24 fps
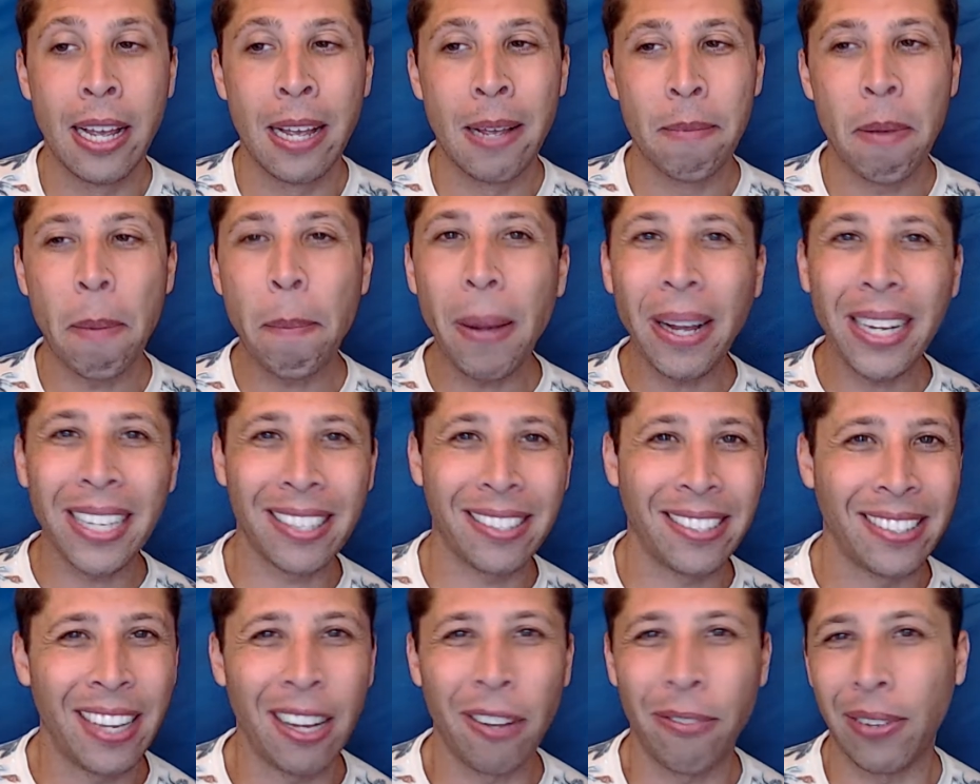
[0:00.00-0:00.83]
But by
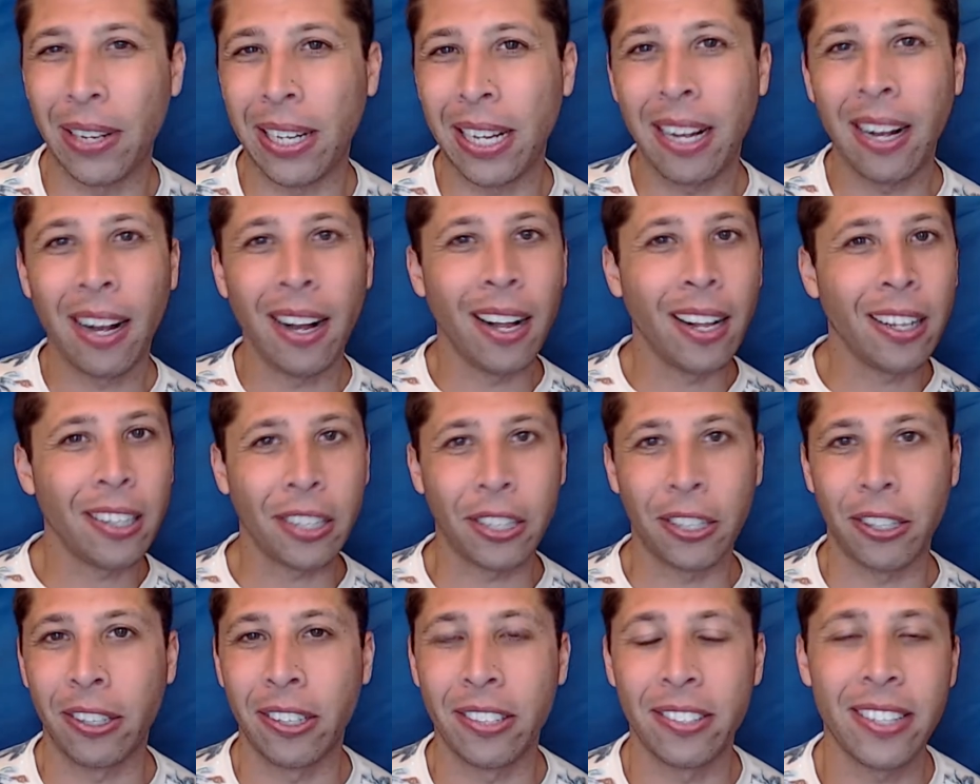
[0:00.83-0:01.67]
itself, a
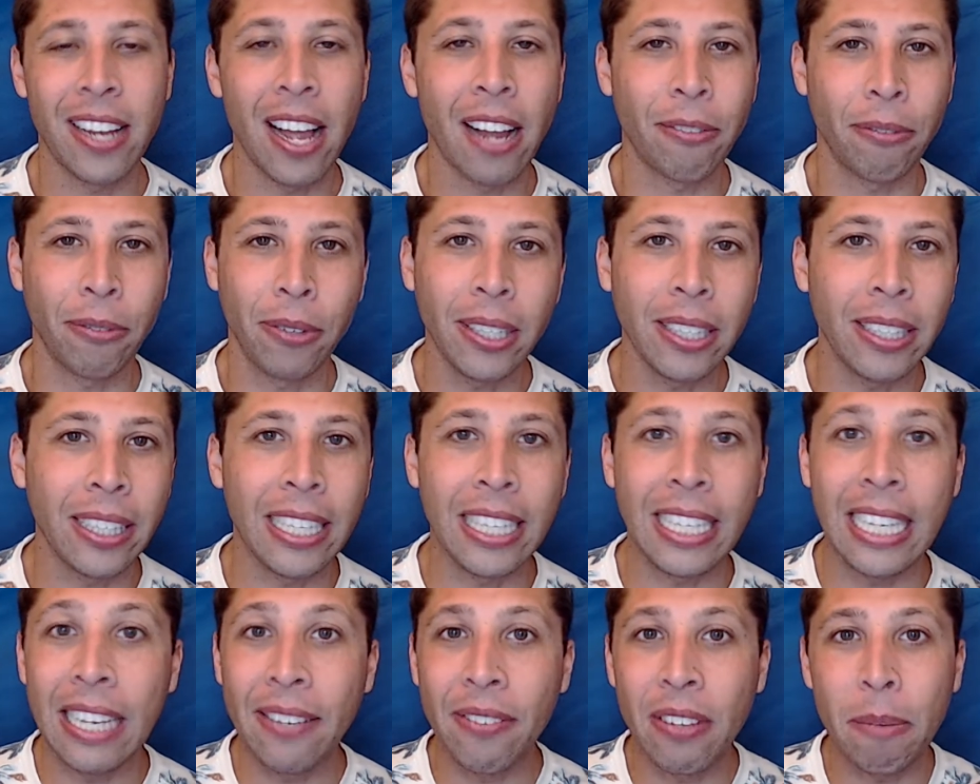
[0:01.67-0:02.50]
color is not really
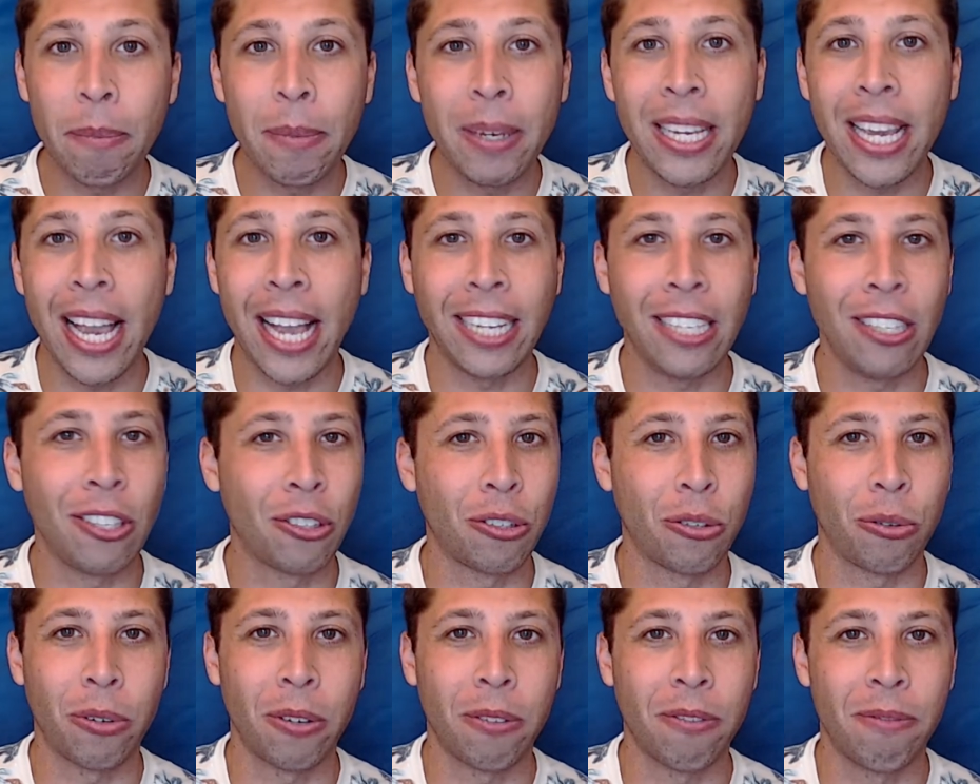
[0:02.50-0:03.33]
giving me any
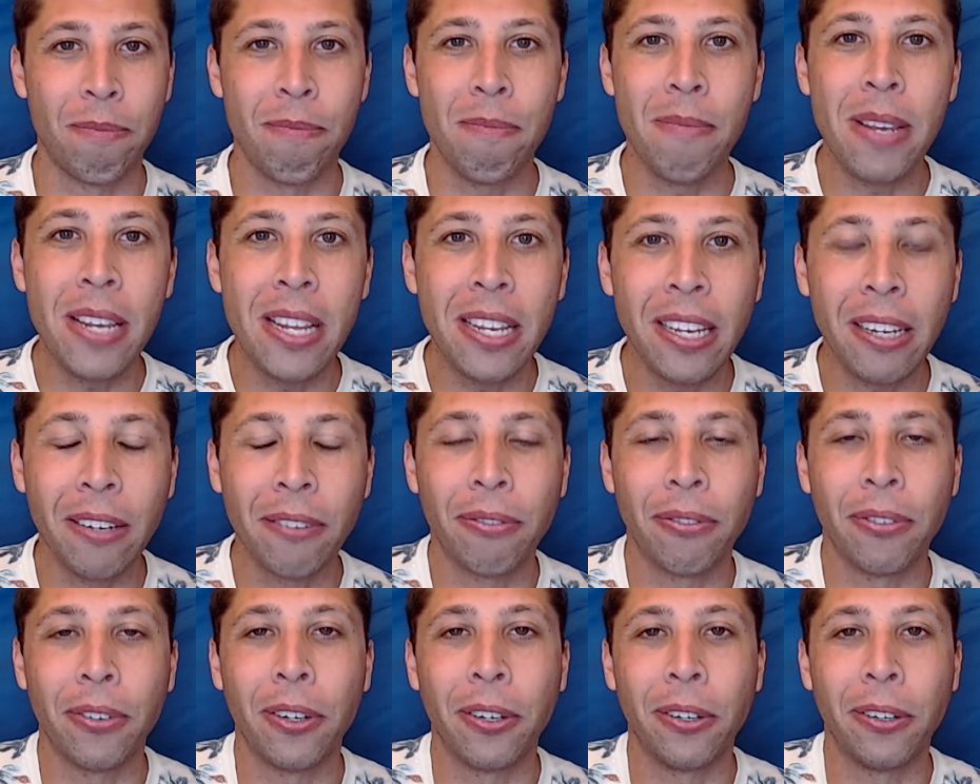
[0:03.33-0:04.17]
sort of
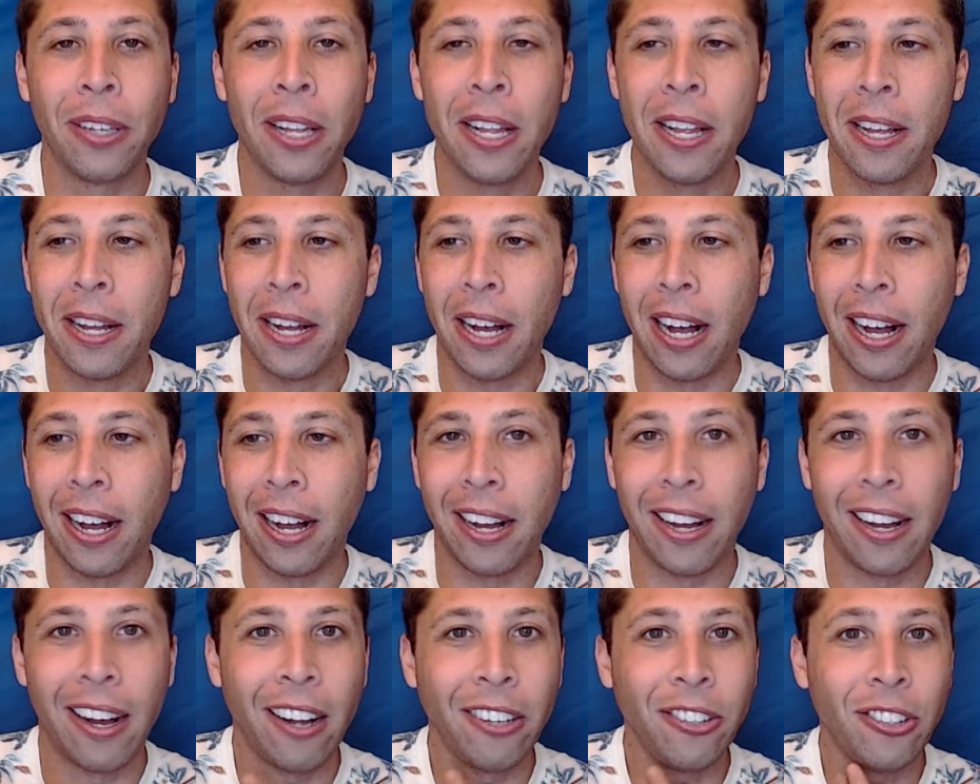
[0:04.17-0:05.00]
meaningful
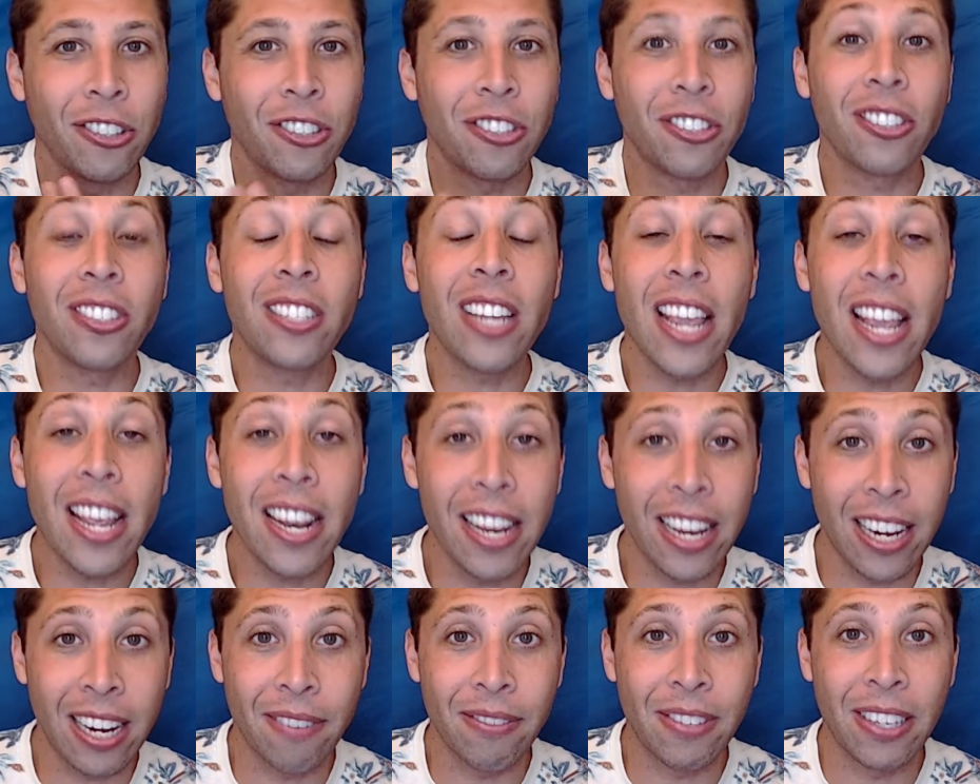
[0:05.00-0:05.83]
uh,
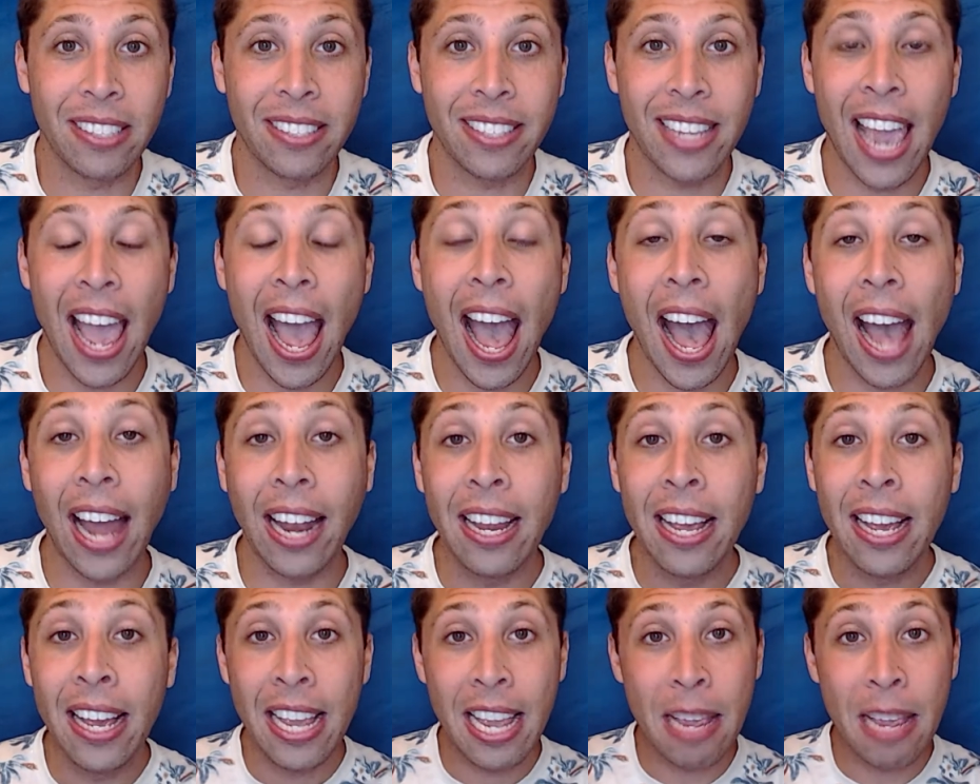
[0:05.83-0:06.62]
understanding of this cat.